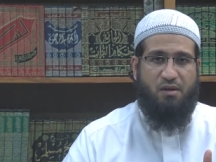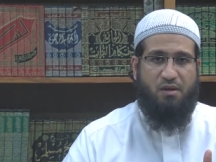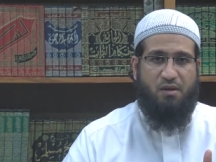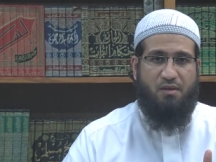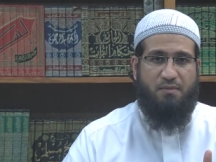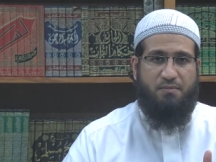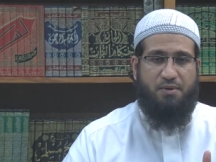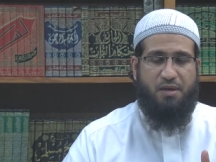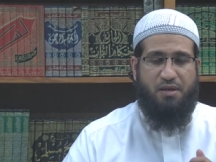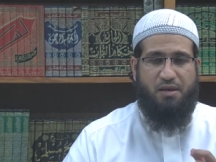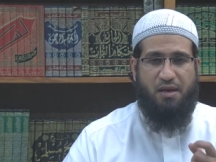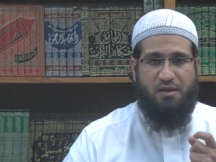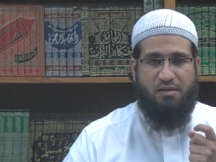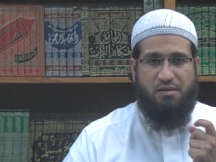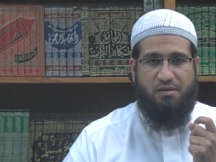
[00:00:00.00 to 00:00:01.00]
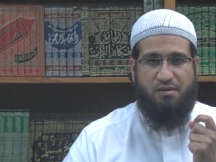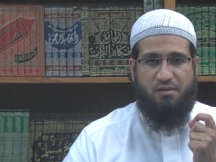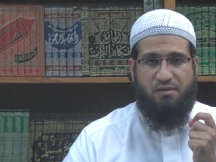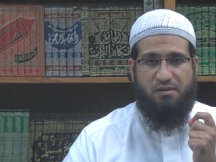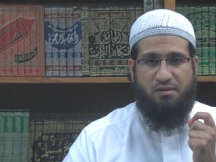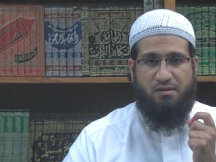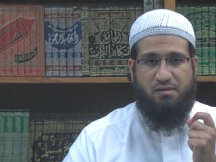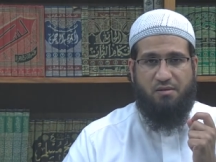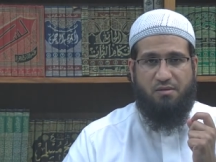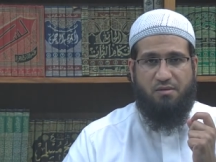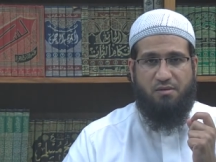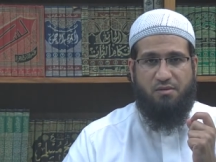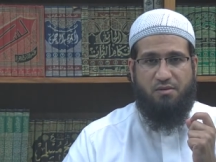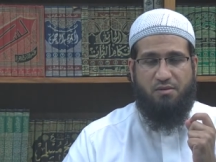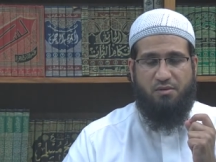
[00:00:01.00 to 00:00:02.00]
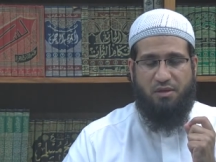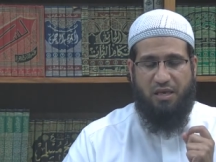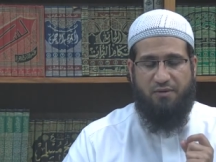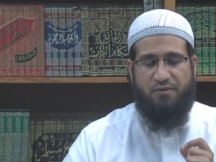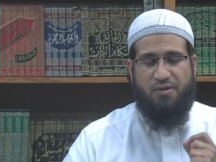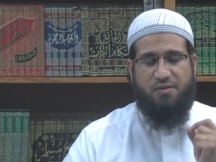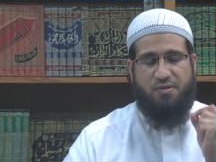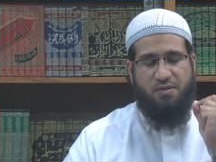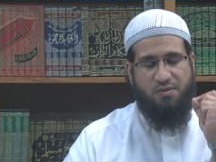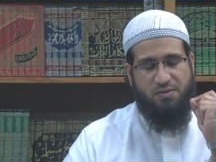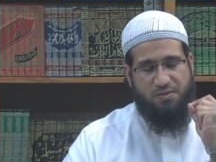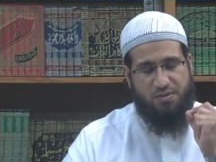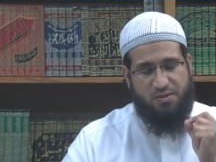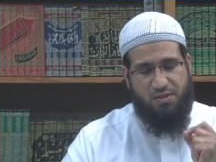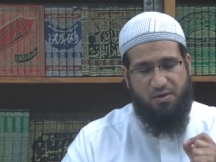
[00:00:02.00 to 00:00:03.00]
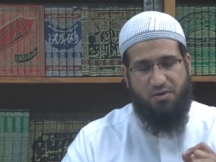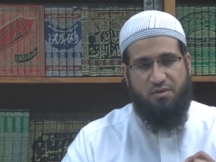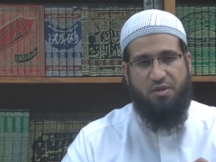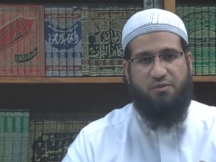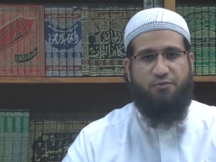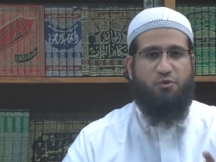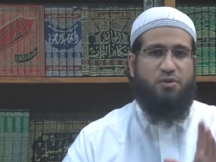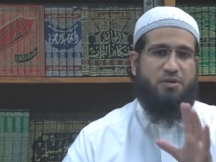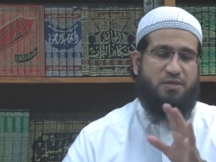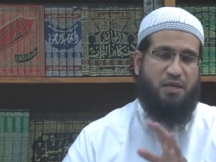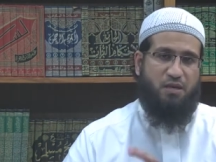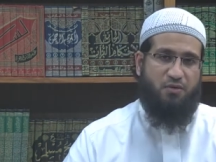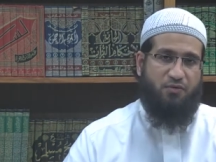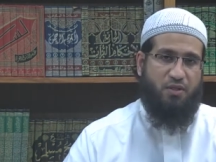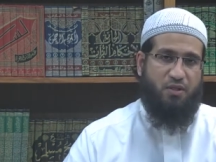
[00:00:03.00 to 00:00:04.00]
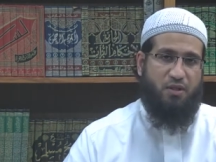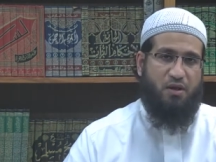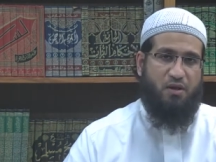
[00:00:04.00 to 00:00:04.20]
but yet you gave it sincerely for the sake of Allah.